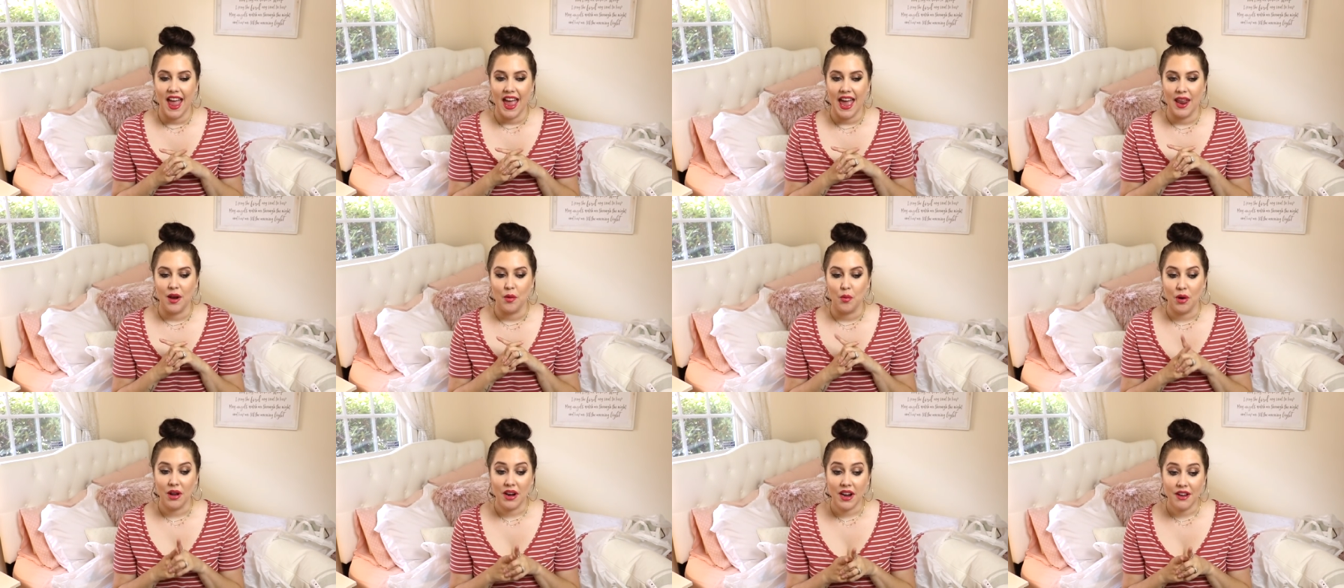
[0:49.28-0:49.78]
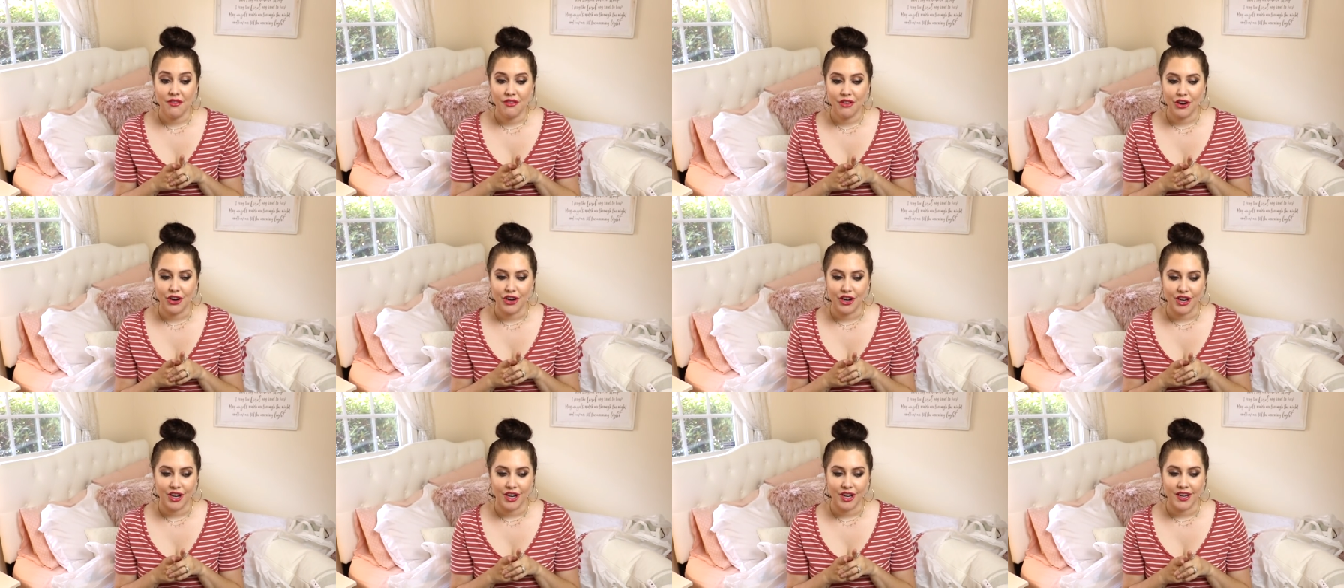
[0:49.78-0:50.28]
and what I've
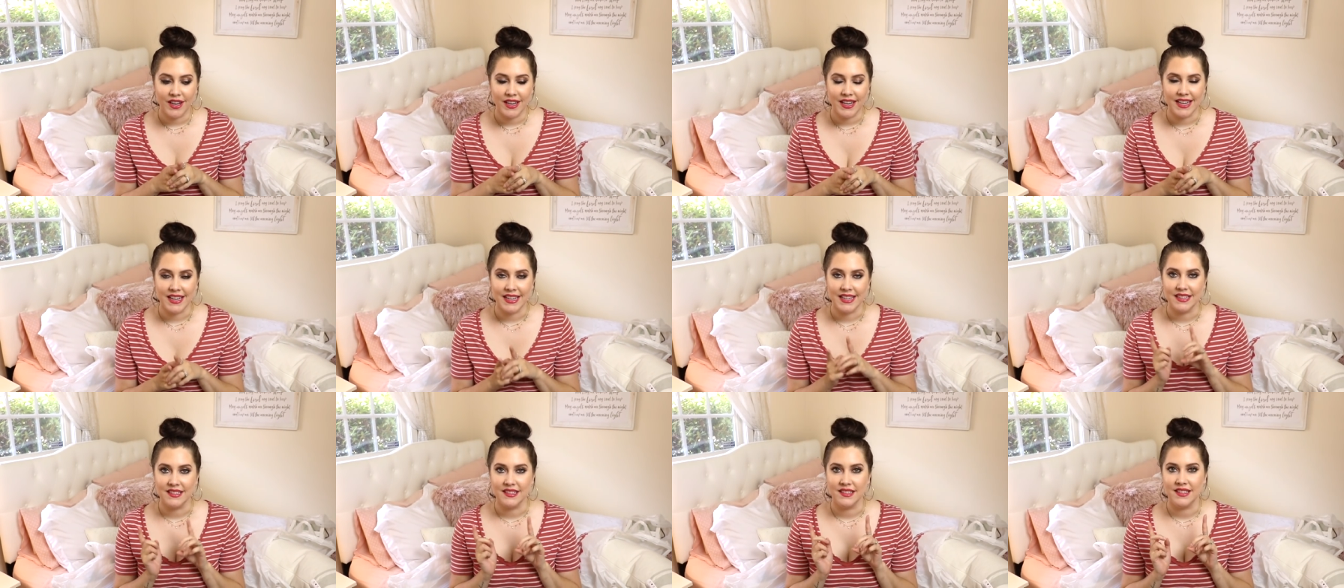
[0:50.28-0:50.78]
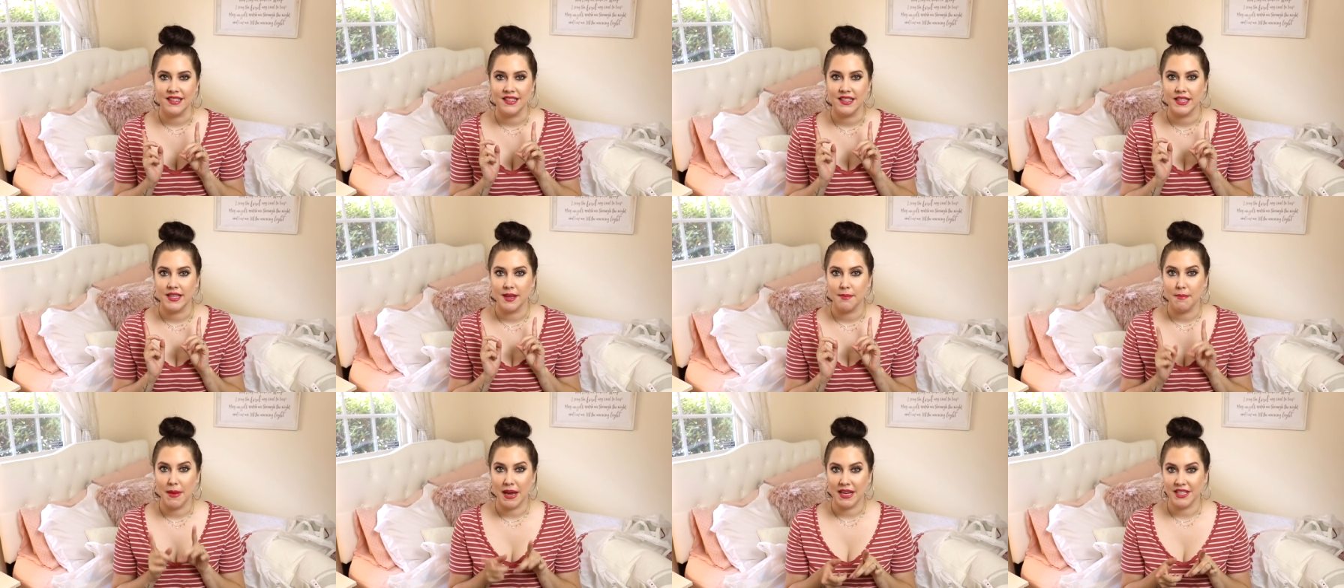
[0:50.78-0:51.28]
heard is
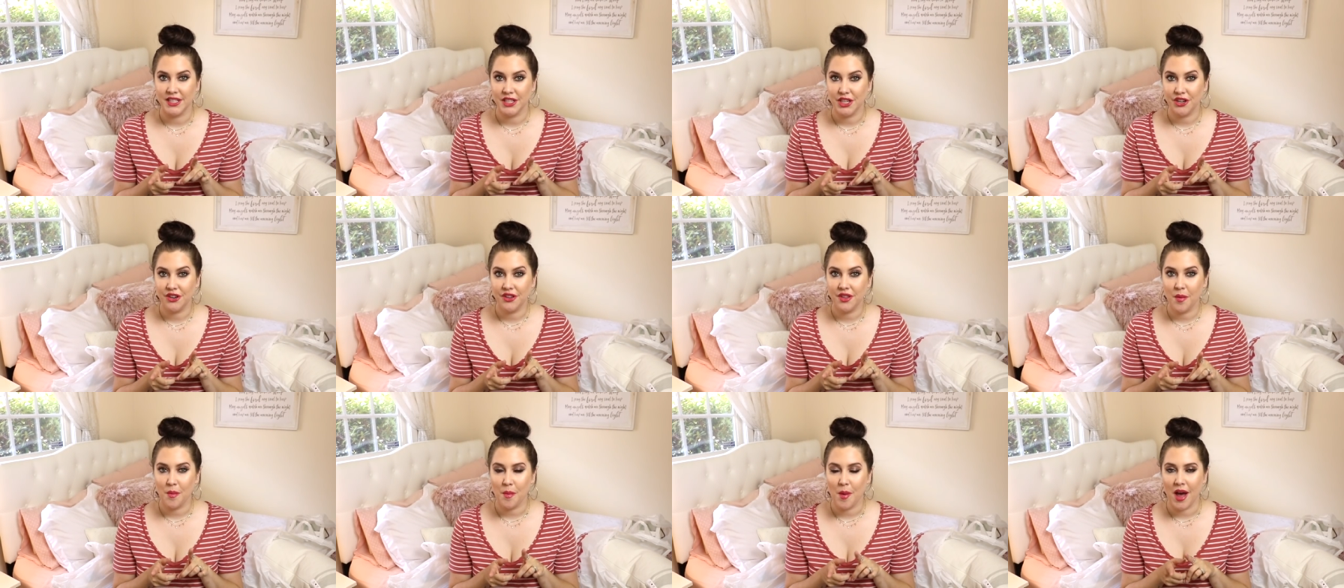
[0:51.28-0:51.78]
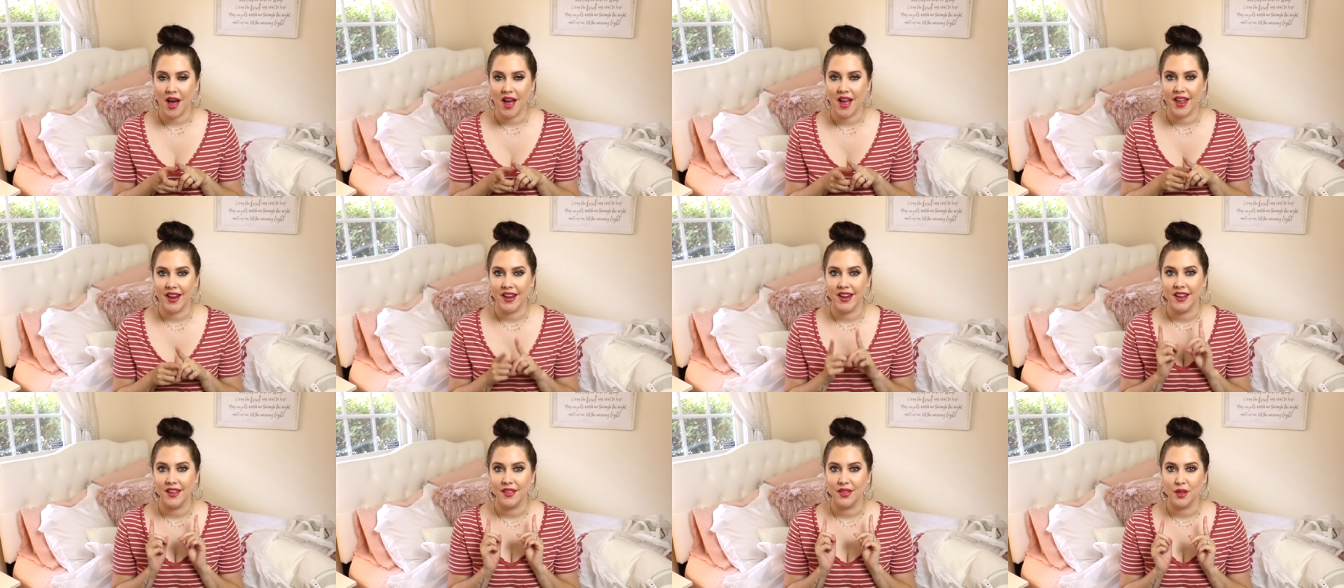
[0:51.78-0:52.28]
the messier the
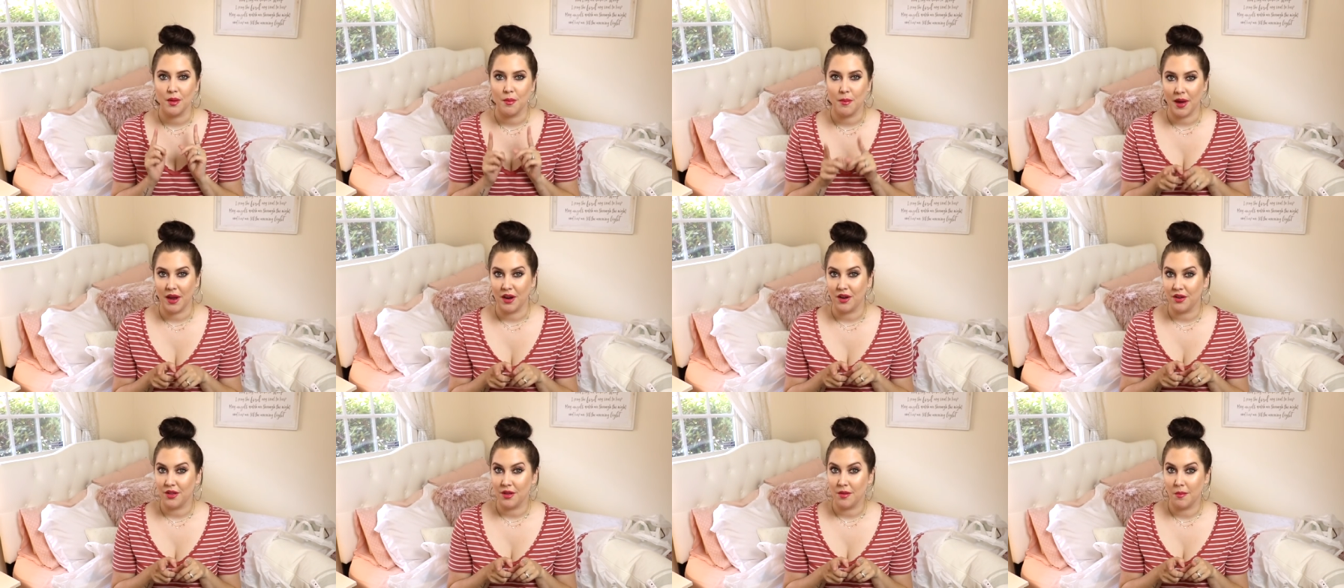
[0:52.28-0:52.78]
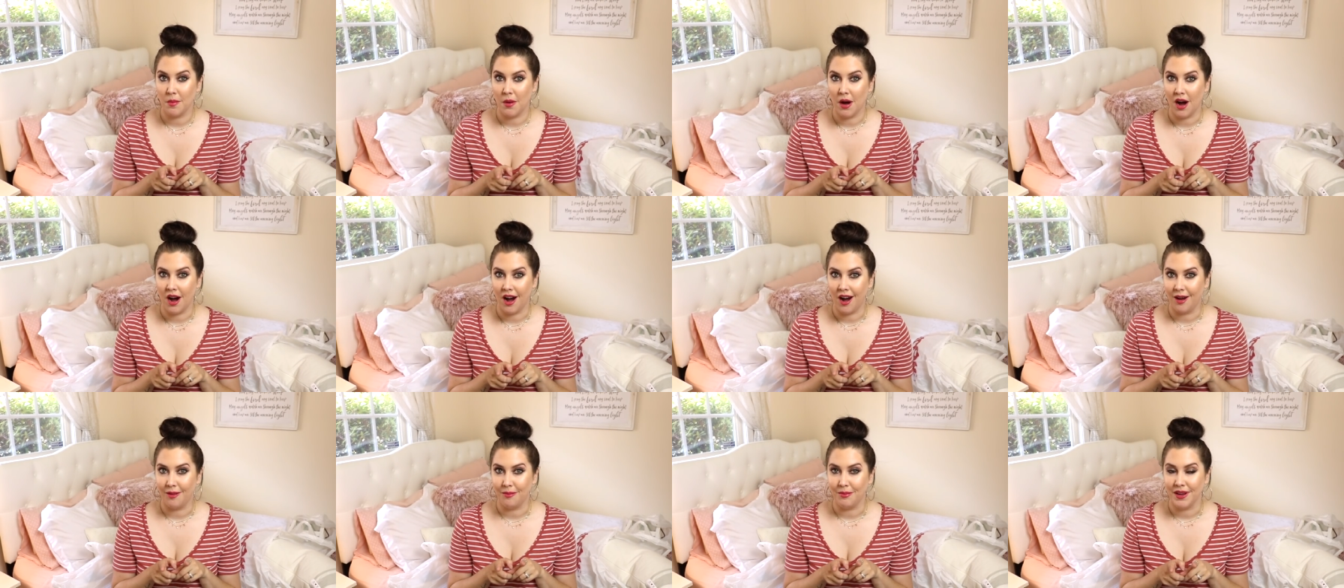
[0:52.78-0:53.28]
bun, the better the
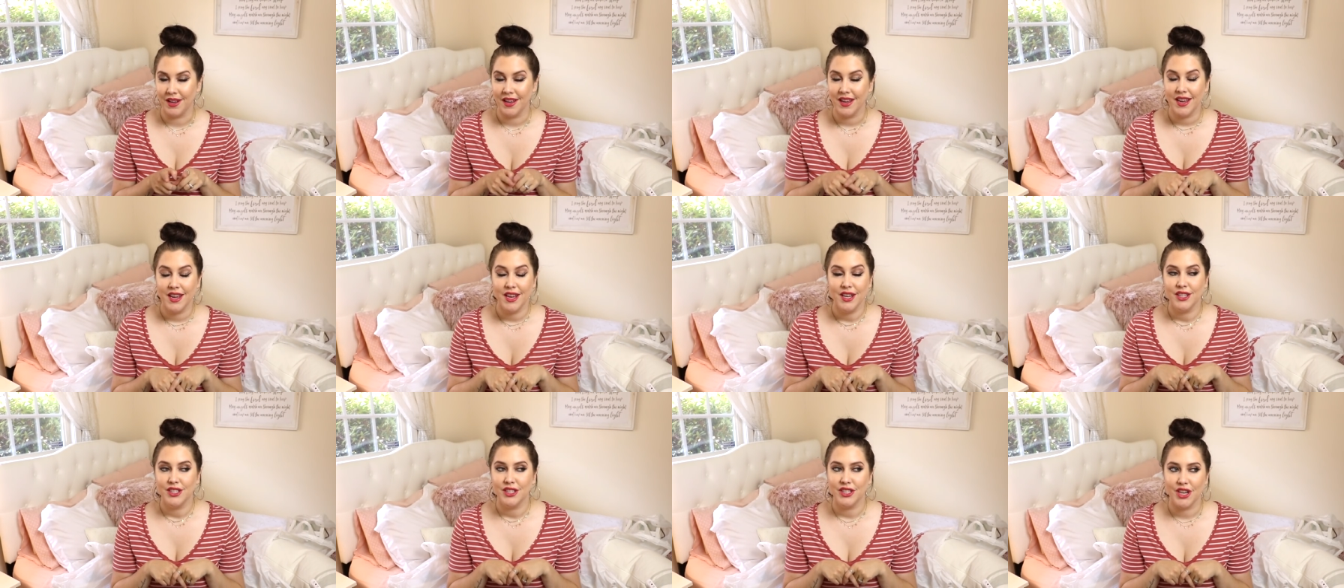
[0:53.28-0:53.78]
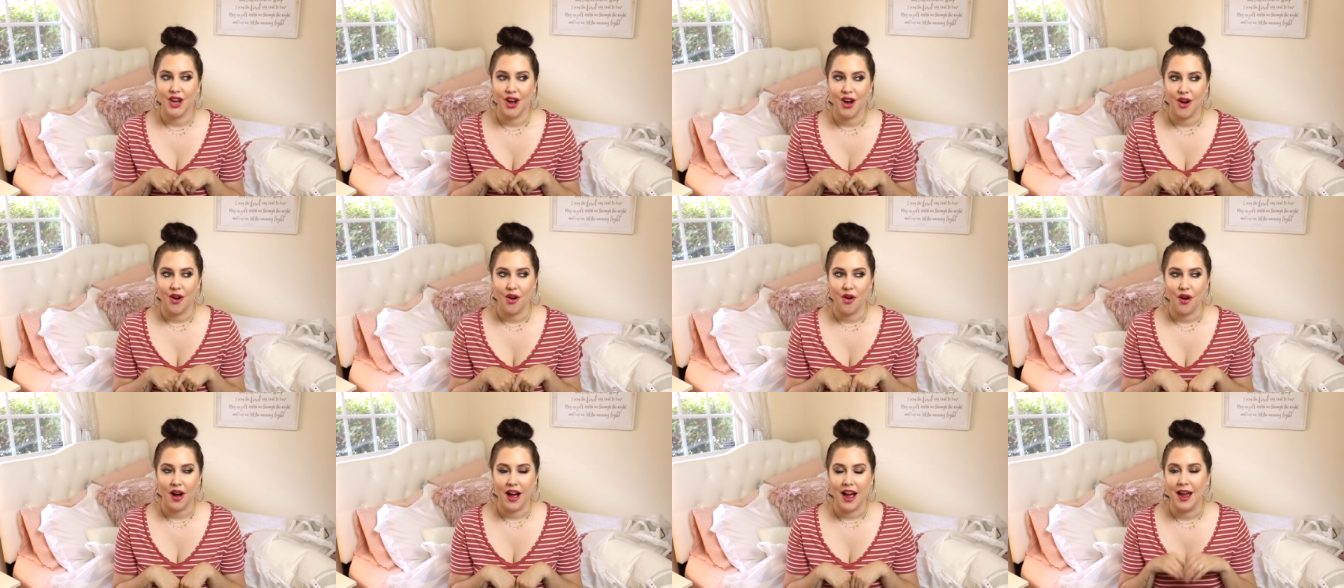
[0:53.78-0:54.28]
mom.
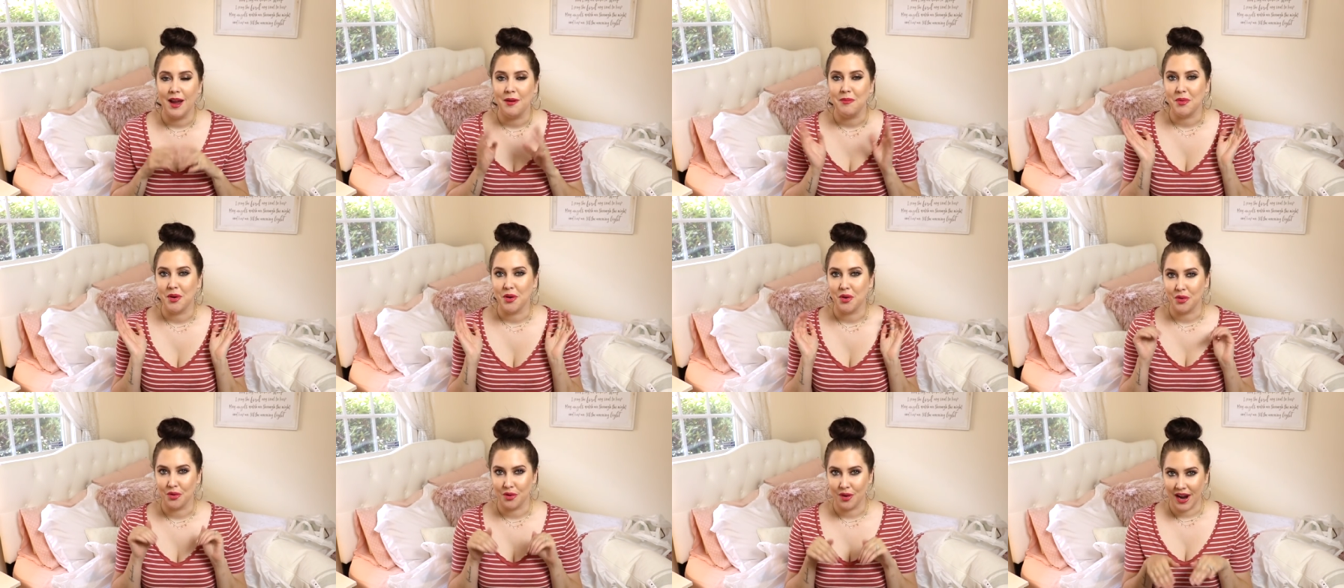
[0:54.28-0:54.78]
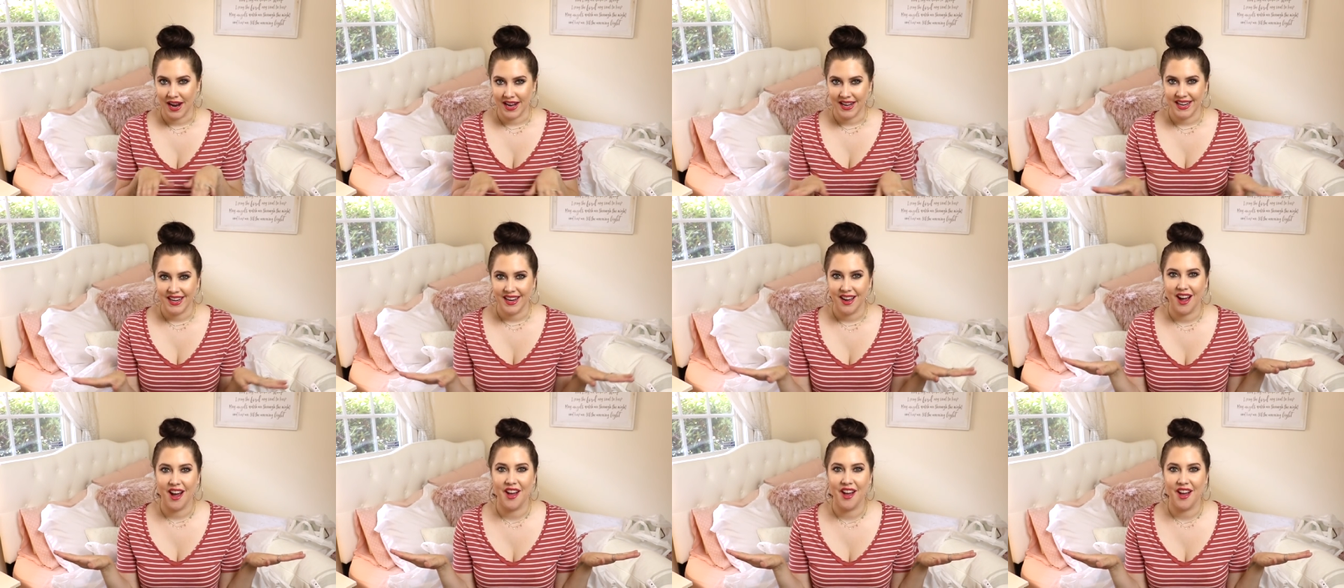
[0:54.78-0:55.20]
So I'm riding